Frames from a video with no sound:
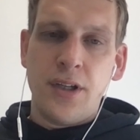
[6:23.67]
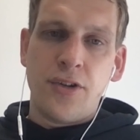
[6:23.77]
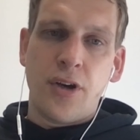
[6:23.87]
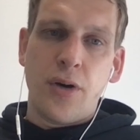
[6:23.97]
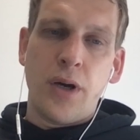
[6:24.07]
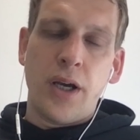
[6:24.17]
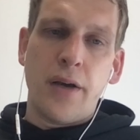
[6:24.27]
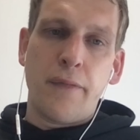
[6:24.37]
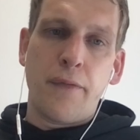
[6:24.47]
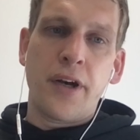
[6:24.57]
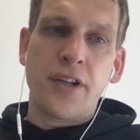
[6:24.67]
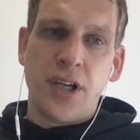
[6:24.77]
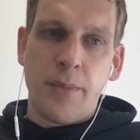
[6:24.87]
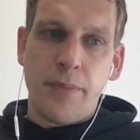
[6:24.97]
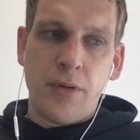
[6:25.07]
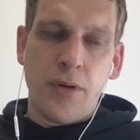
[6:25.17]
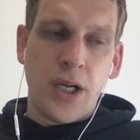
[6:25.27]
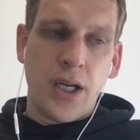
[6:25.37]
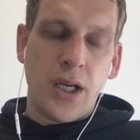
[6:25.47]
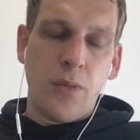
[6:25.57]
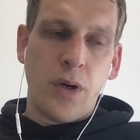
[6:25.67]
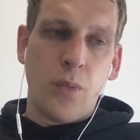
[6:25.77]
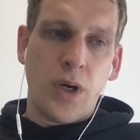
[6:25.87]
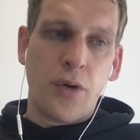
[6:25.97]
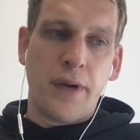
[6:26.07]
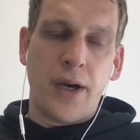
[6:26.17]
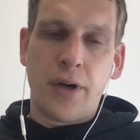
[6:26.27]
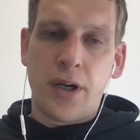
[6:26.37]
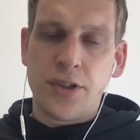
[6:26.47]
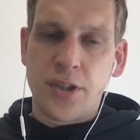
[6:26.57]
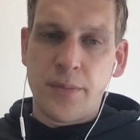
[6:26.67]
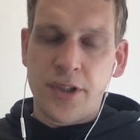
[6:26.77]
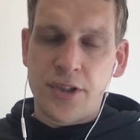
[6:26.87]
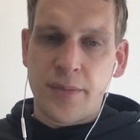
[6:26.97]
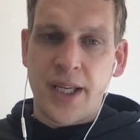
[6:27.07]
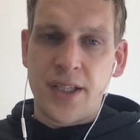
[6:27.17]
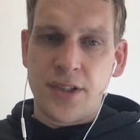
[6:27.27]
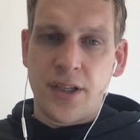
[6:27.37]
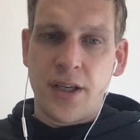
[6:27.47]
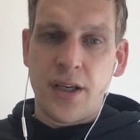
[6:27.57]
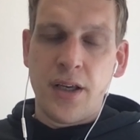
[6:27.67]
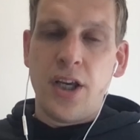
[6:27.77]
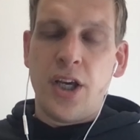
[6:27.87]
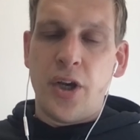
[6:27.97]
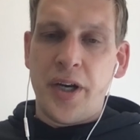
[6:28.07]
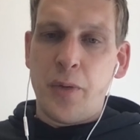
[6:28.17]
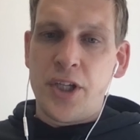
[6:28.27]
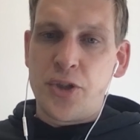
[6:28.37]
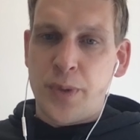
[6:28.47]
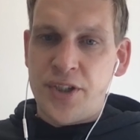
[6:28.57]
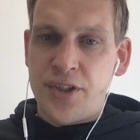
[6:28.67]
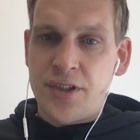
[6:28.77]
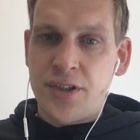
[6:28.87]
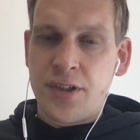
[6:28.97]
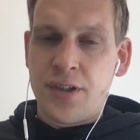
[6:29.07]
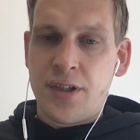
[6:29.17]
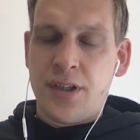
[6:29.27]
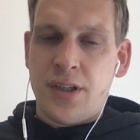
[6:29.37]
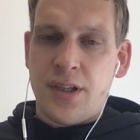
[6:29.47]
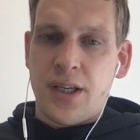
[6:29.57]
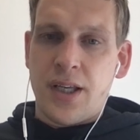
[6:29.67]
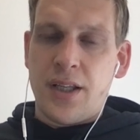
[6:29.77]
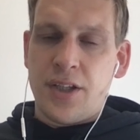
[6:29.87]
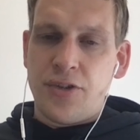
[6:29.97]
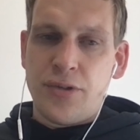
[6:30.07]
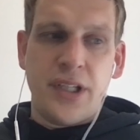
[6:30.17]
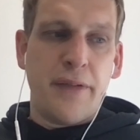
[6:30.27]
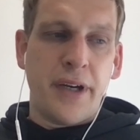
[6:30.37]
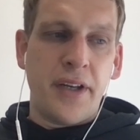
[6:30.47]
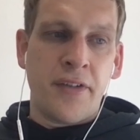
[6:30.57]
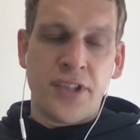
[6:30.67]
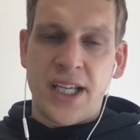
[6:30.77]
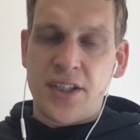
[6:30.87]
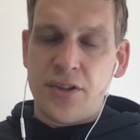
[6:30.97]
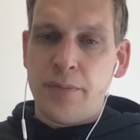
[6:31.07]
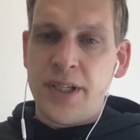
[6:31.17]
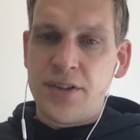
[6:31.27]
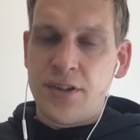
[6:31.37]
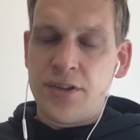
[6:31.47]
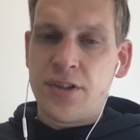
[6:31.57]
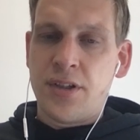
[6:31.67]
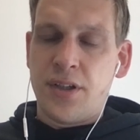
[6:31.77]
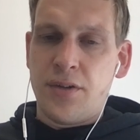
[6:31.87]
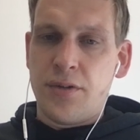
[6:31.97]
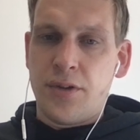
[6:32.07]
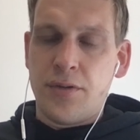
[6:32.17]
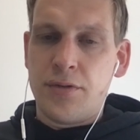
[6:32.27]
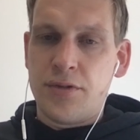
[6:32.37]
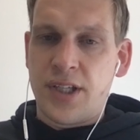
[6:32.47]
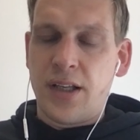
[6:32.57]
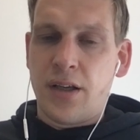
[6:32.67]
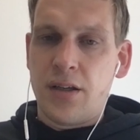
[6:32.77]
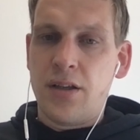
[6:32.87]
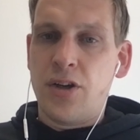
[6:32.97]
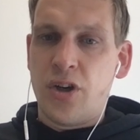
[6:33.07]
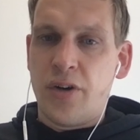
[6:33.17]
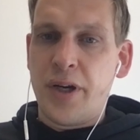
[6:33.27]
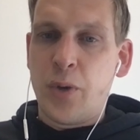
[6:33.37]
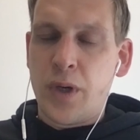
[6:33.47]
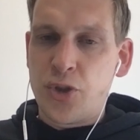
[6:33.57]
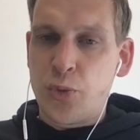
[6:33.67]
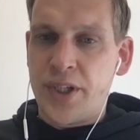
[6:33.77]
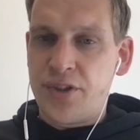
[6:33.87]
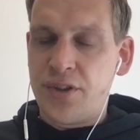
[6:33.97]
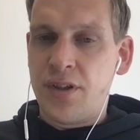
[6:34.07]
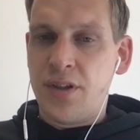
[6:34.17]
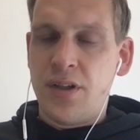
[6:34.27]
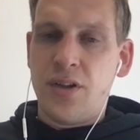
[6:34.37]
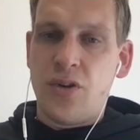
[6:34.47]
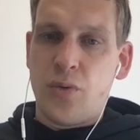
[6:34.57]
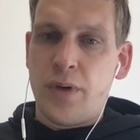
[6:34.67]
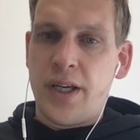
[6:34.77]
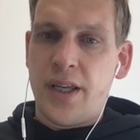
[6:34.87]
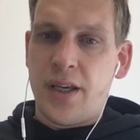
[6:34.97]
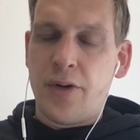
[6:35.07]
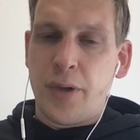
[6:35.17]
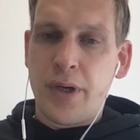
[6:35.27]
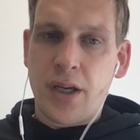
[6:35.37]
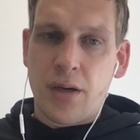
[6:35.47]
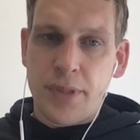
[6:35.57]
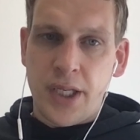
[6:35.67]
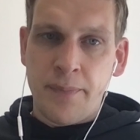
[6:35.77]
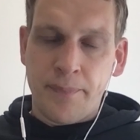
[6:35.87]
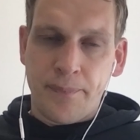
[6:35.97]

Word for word: So, uh, for example, uh, one of our customers makes uh, railway switches. Uh, that's usually a very transactional business. Sell a, a railway switch to a, a railway company.